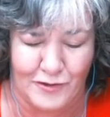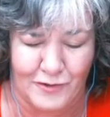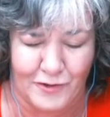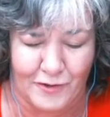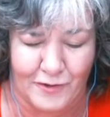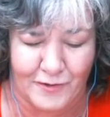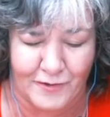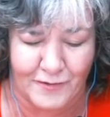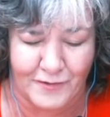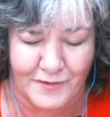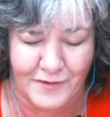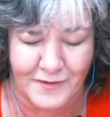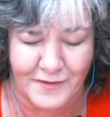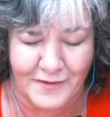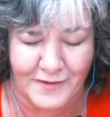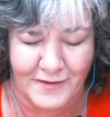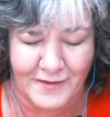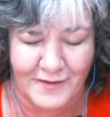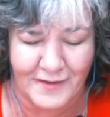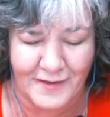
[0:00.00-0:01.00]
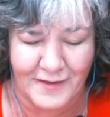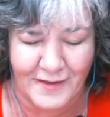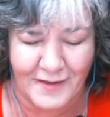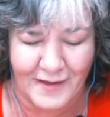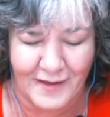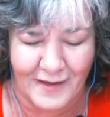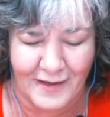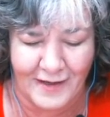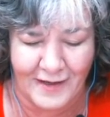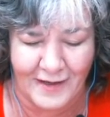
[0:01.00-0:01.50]
circles,
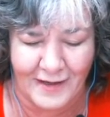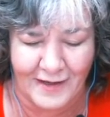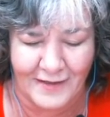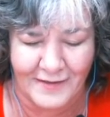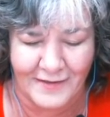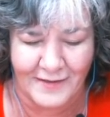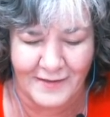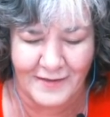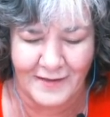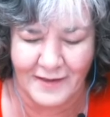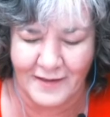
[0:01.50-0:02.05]
I guess.